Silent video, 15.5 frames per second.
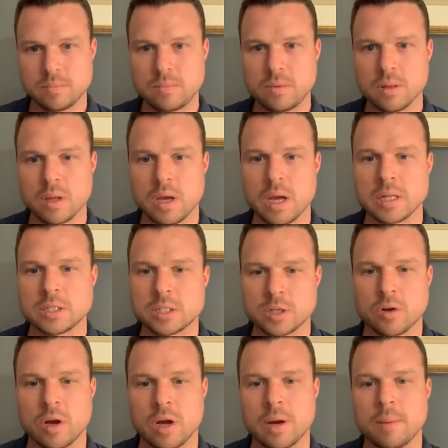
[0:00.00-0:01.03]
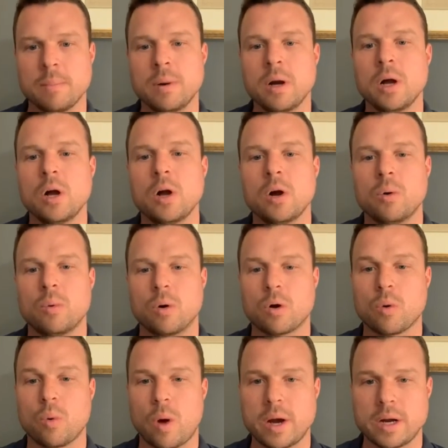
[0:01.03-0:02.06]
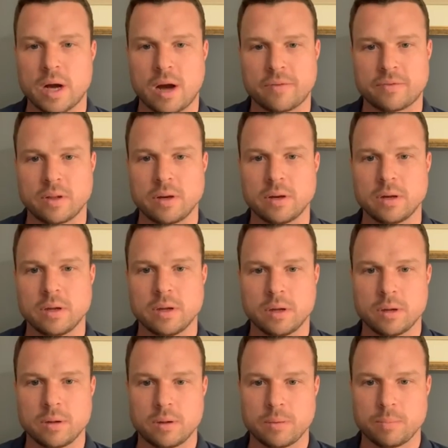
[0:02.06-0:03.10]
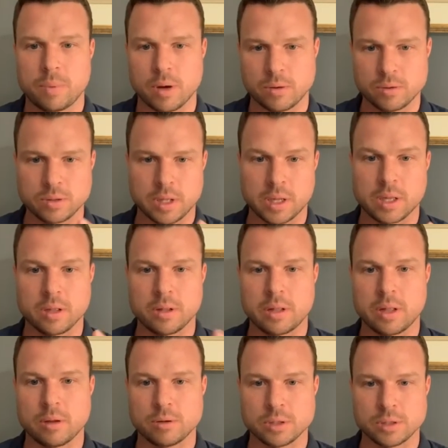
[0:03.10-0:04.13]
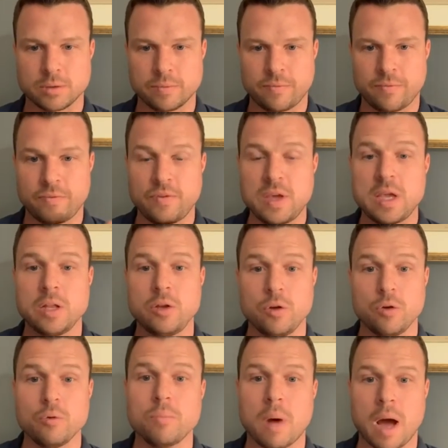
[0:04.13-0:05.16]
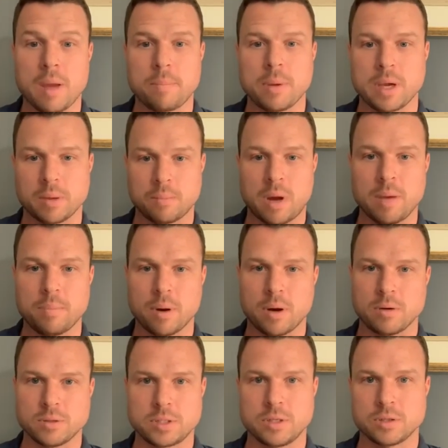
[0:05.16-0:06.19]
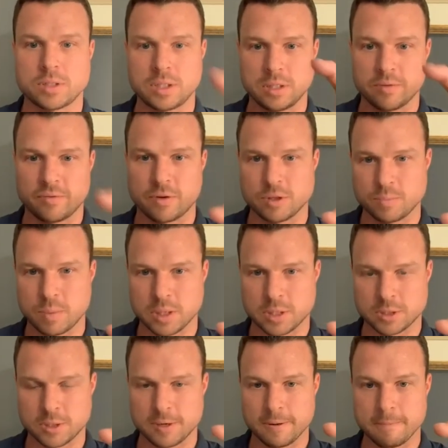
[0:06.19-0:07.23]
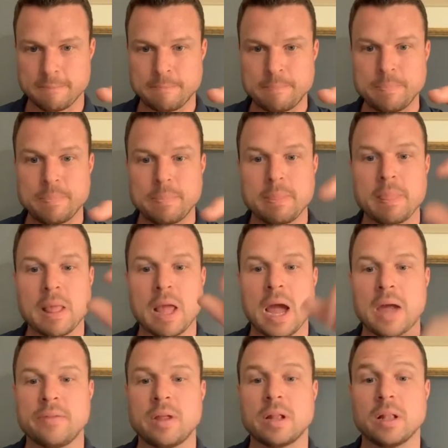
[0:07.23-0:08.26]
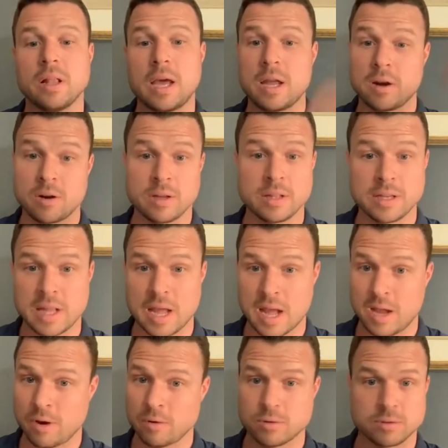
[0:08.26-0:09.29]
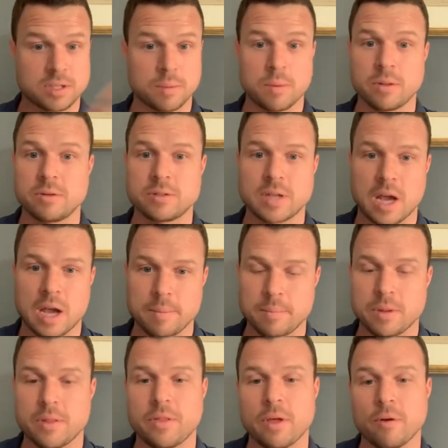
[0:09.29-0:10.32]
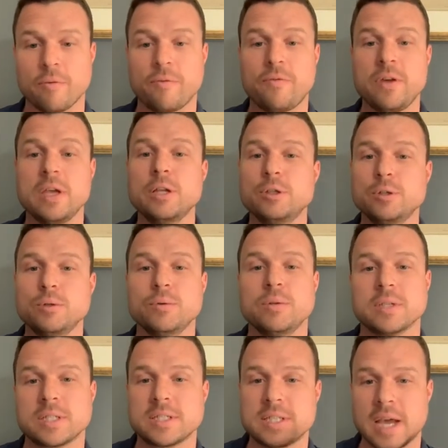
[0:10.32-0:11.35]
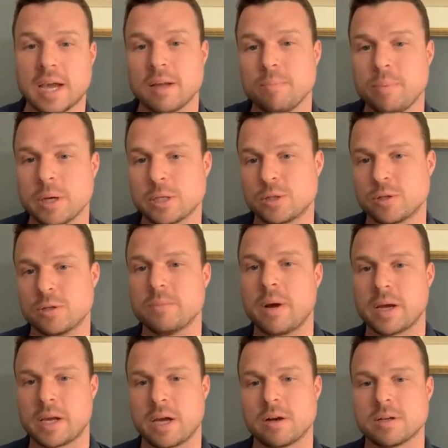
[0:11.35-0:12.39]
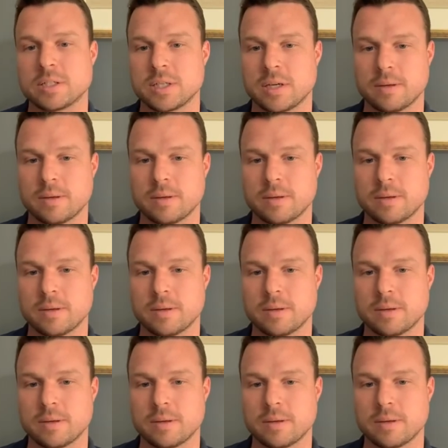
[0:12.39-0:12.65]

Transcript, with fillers: Instagram will quite often post like they'll feed you my pick my post. You'll see the first picture, and then later in the day or some other time they'll feed you the second picture in my carousel.